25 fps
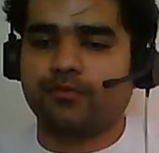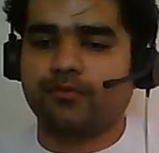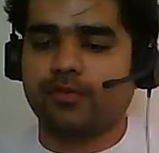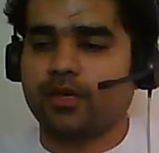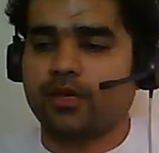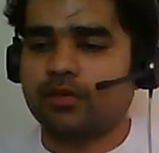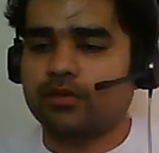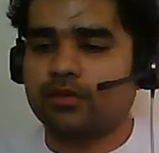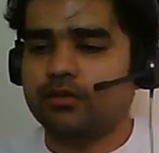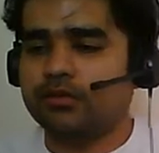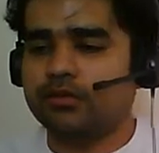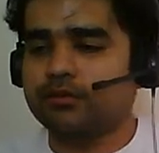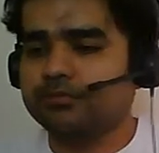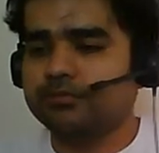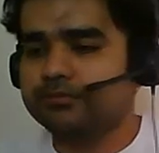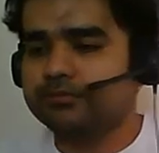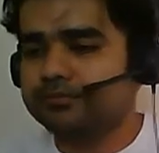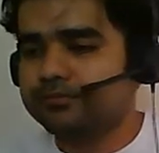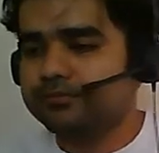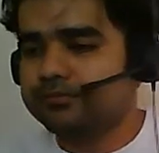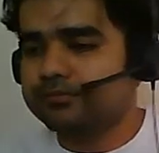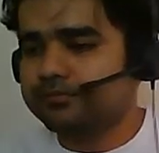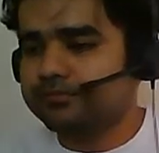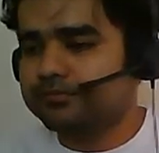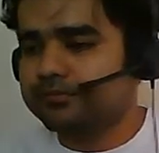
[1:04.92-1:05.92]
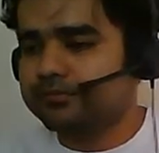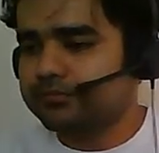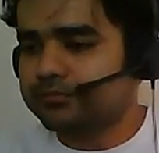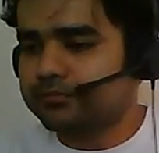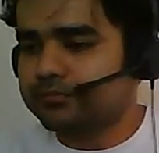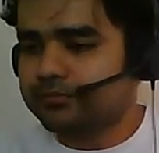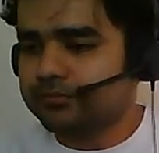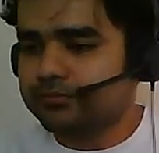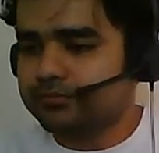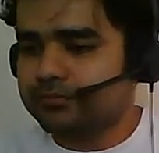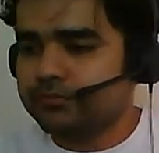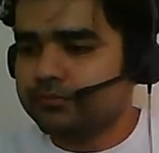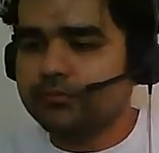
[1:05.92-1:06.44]
the other.
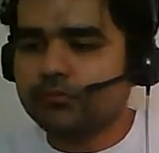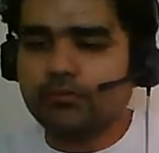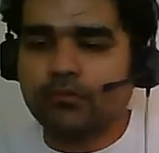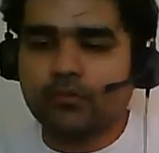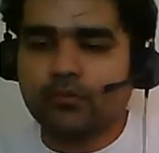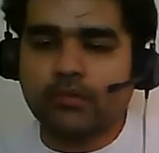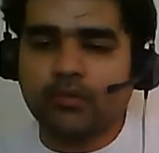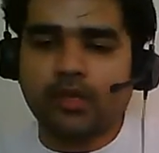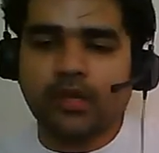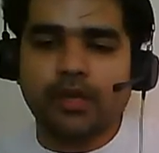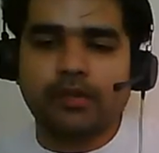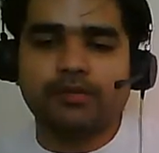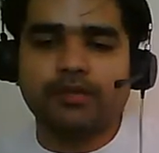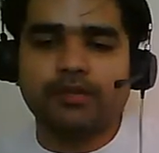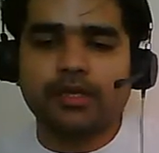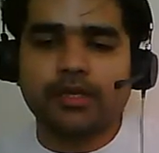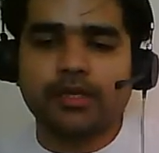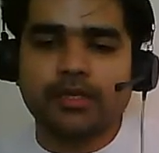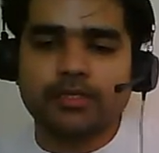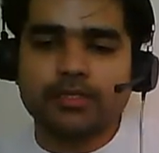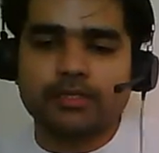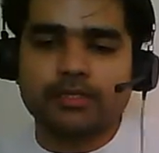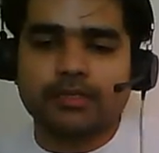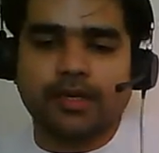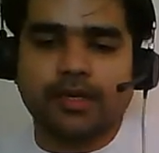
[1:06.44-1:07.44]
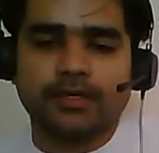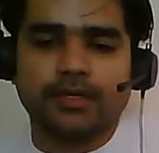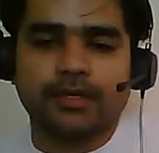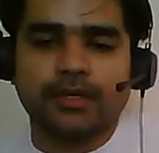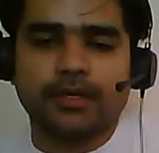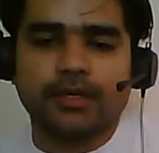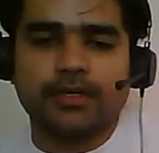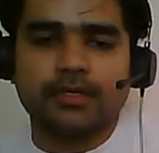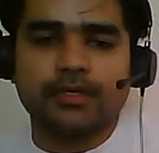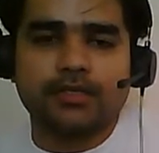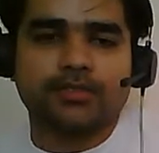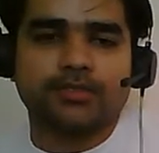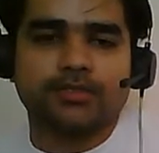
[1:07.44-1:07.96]
Everything is
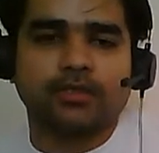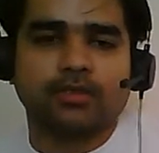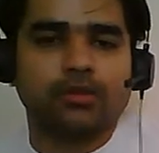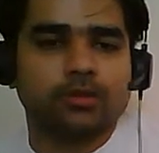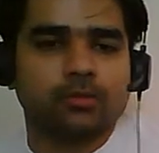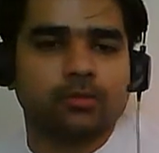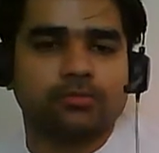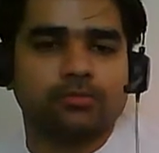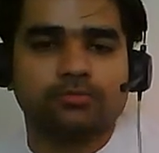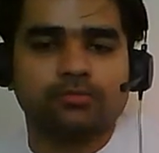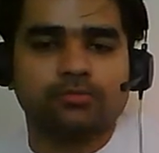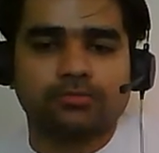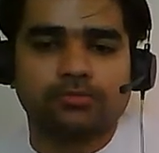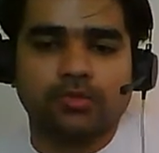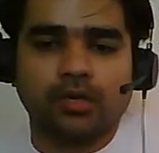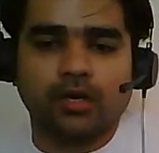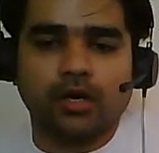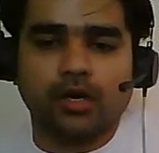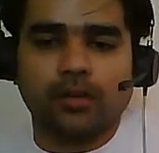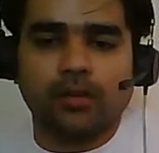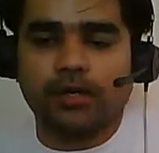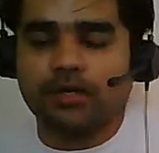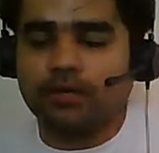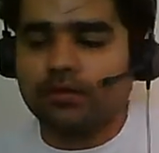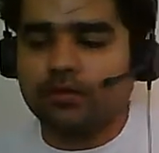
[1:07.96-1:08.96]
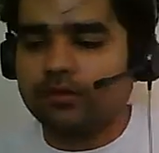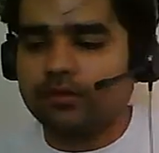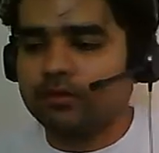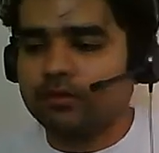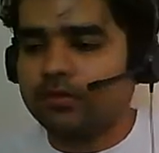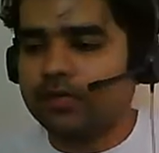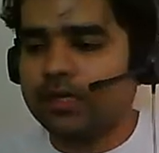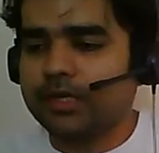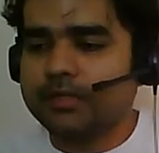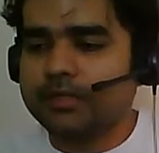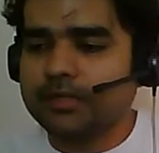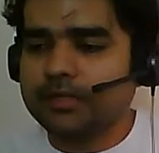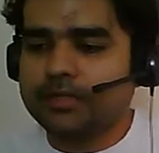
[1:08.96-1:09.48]
standardized. So I mean,
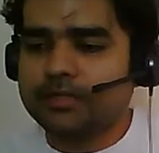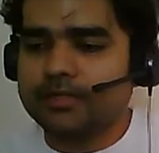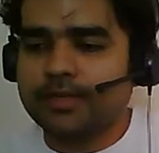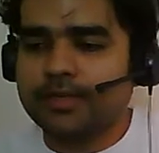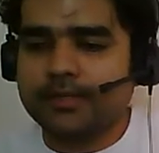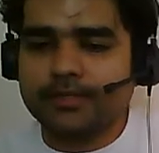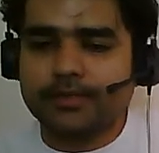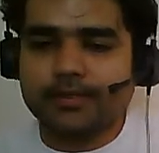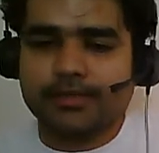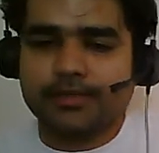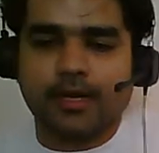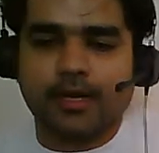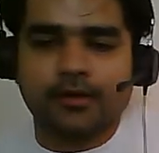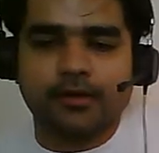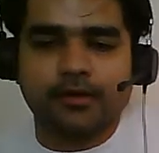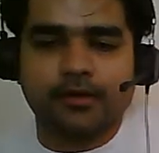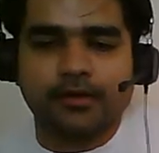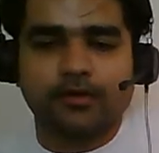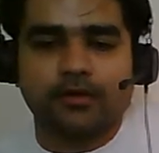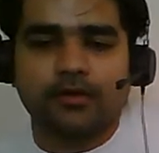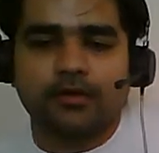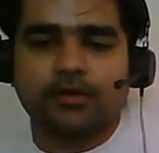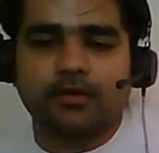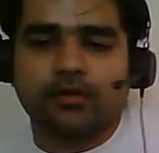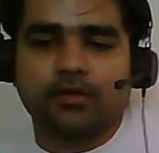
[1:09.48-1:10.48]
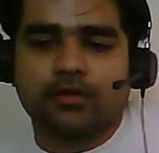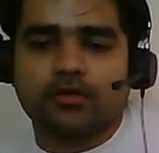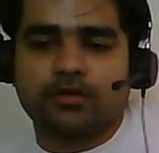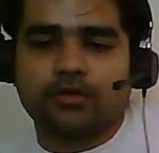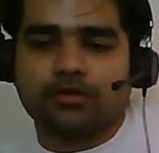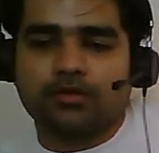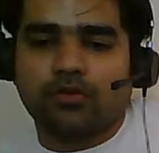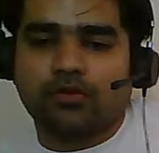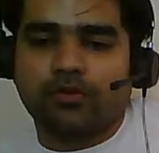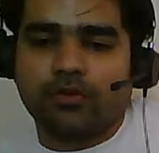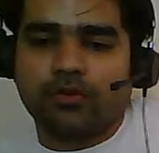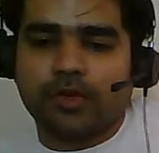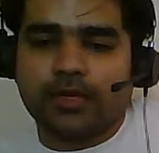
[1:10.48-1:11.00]
there's a set standard.
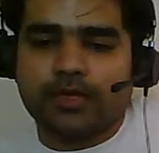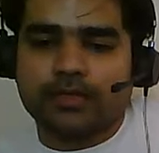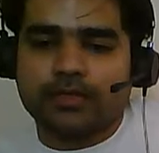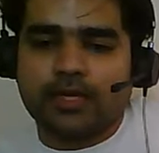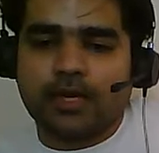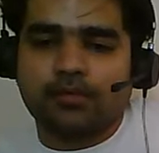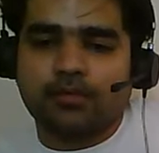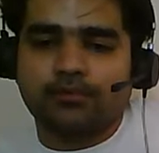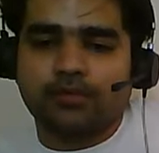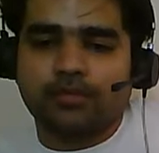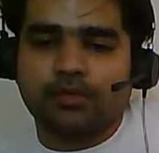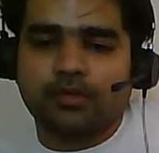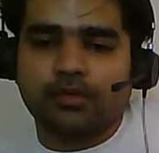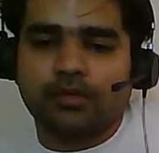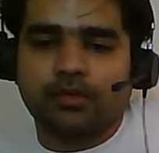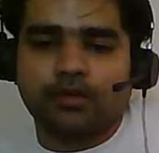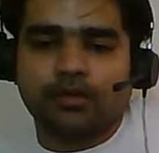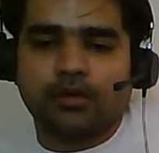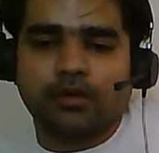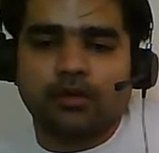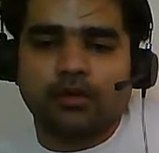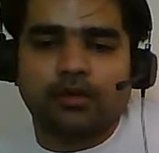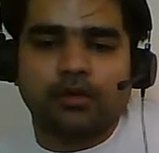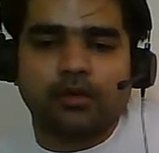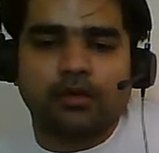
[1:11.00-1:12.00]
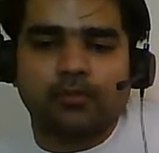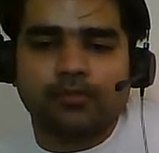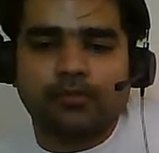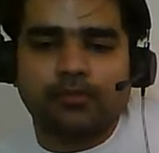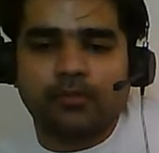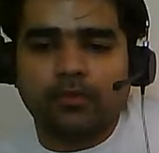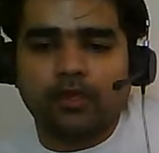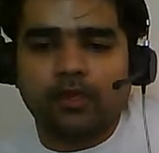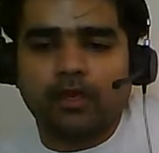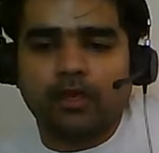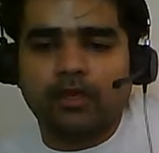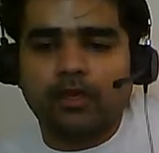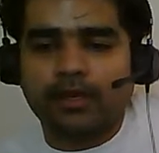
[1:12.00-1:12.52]
So for example,
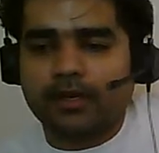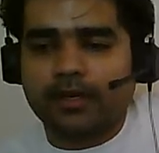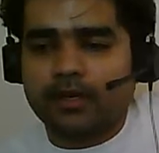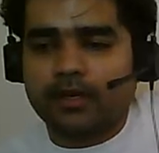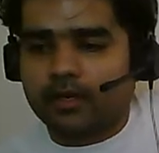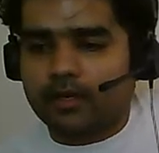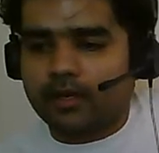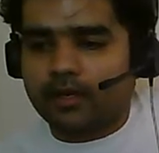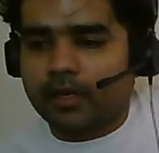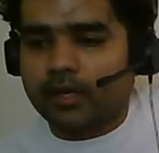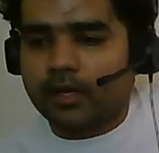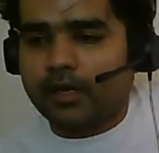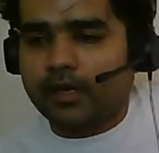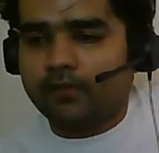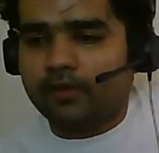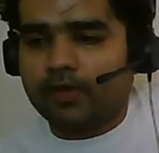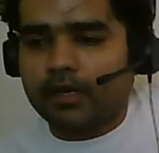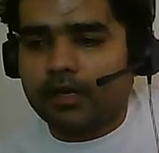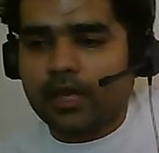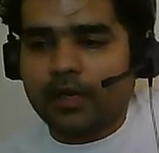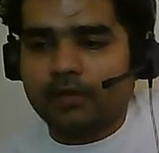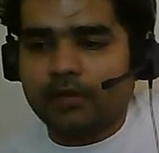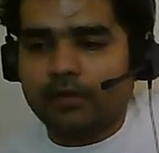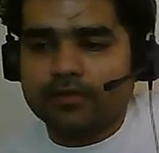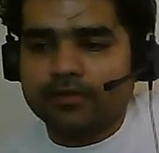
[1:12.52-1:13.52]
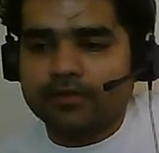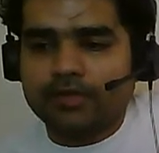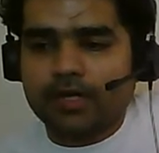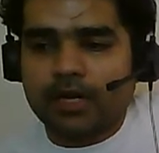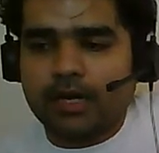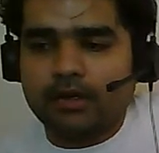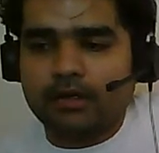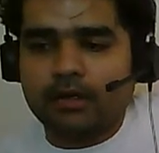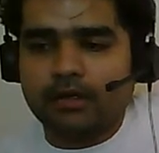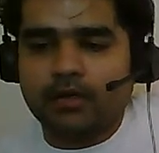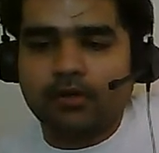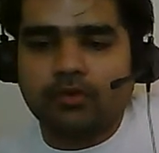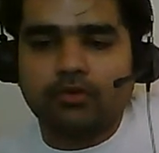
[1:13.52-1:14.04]
a letter A will have a
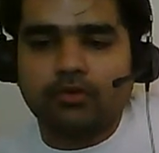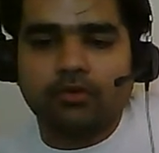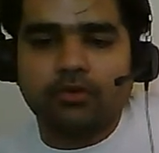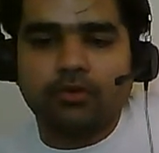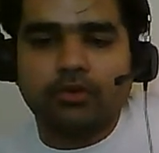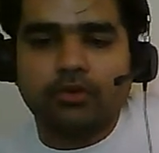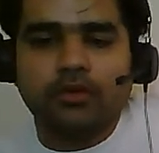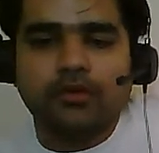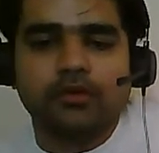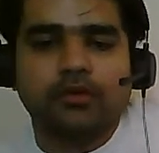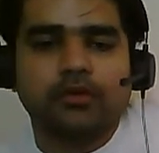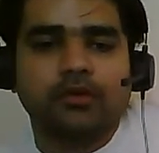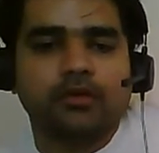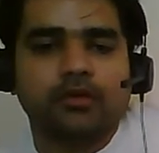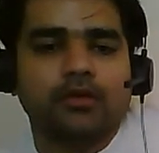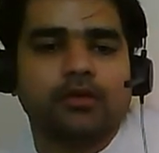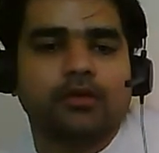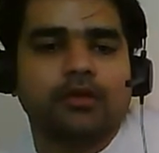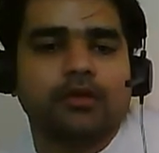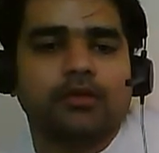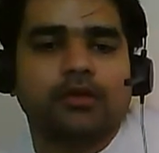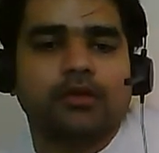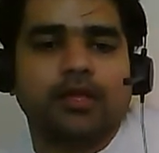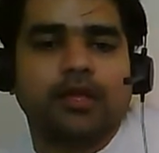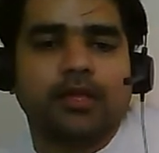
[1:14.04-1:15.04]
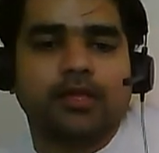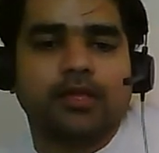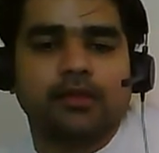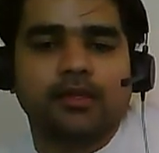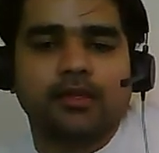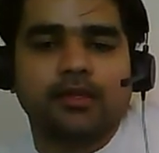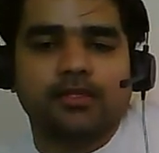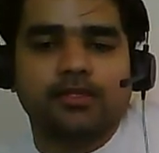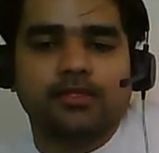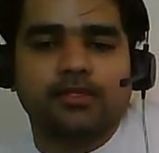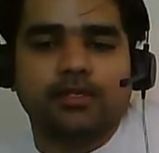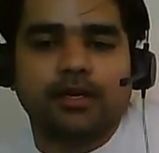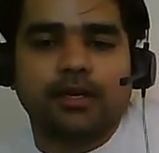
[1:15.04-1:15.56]
standard code, then
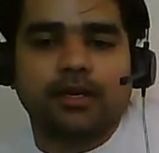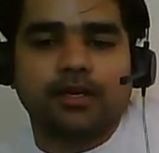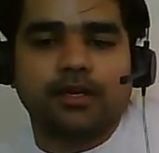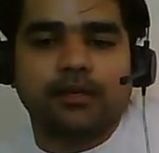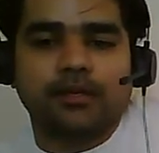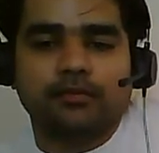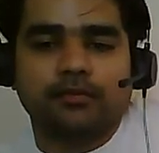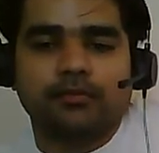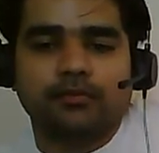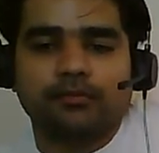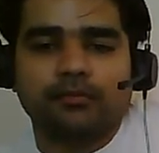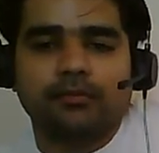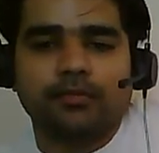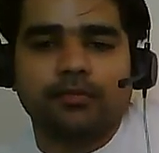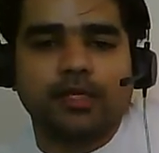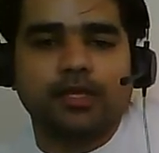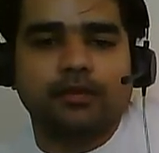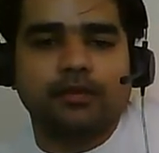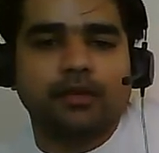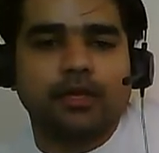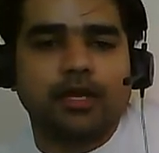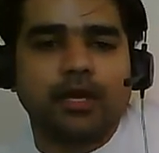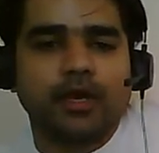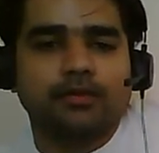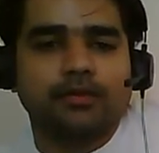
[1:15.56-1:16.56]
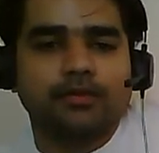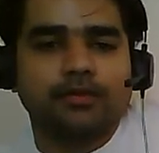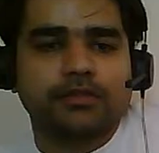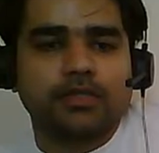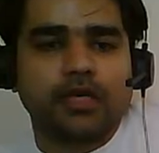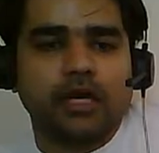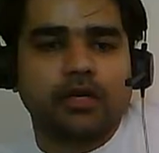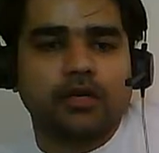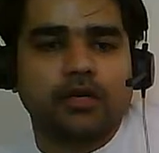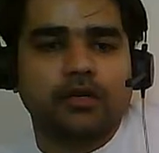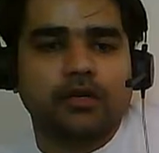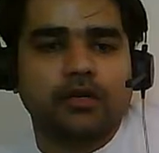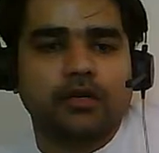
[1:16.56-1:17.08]
this letter B will have a
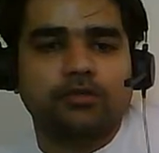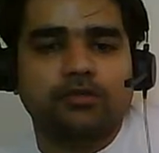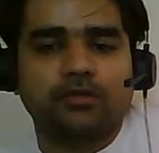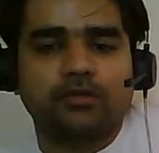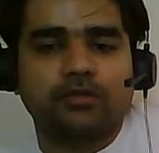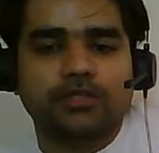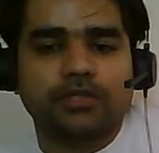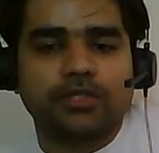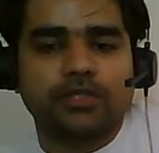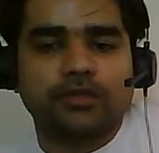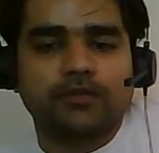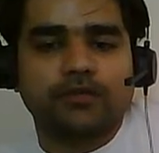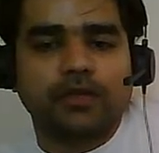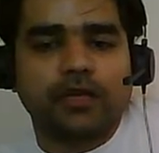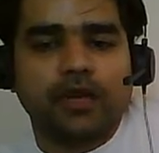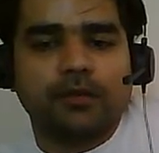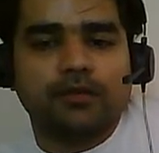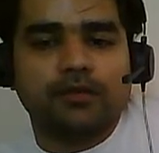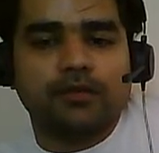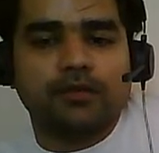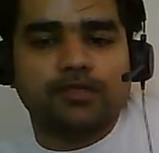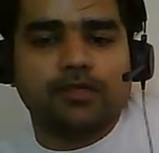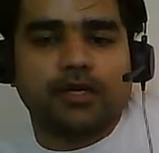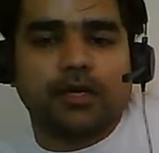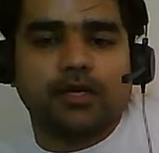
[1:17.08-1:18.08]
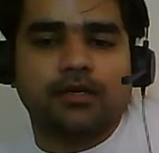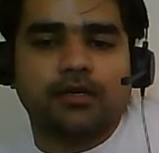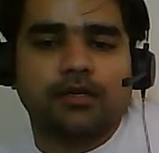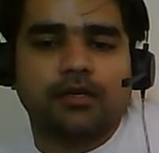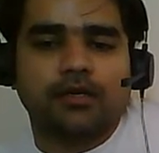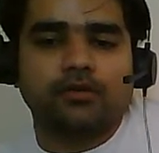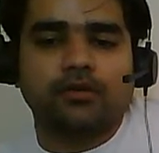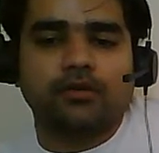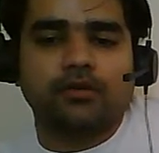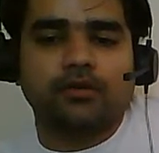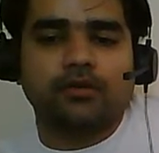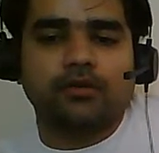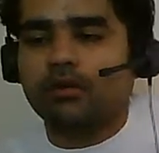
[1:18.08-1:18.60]
standard code, C will have a standard
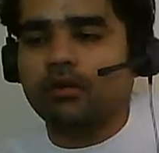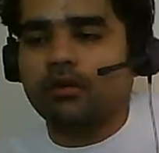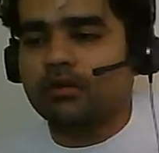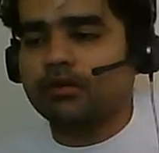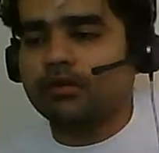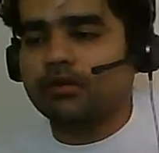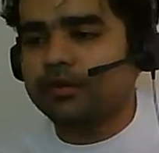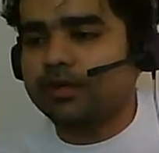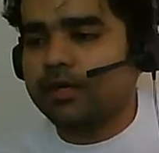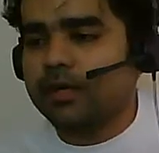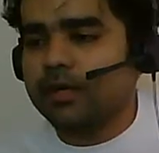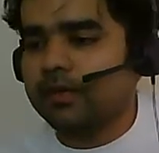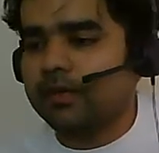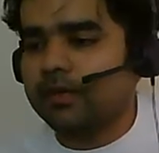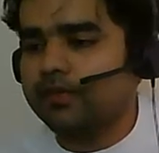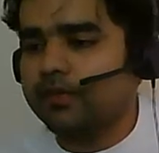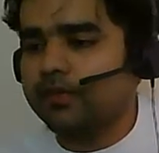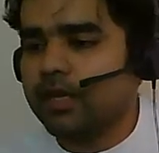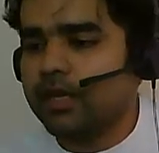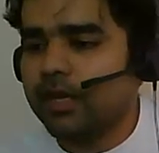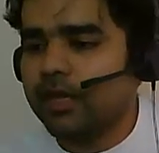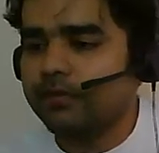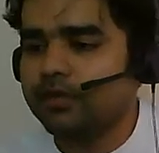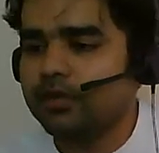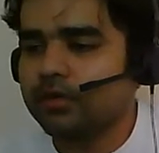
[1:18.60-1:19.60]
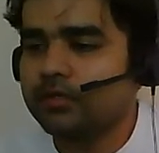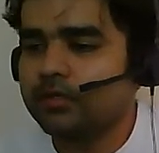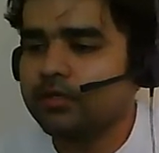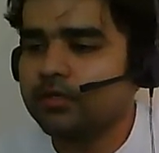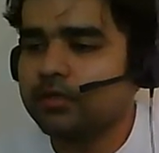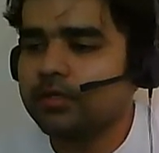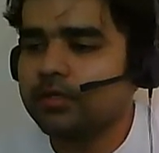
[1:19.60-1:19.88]
code, all of it I will have a